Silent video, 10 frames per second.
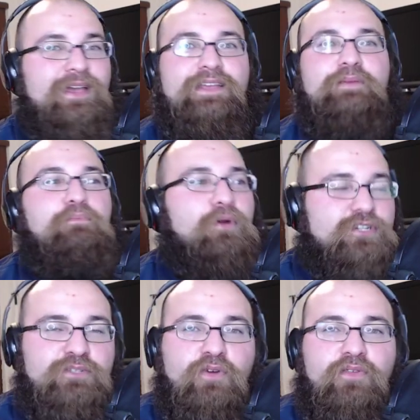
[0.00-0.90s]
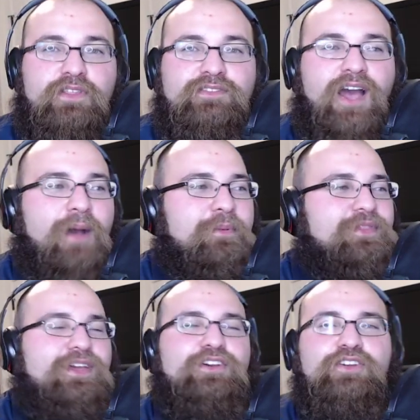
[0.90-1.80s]
He burnt him over the top.
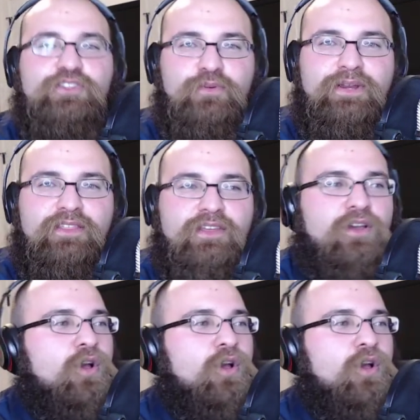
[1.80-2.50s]
They couldn't do anything.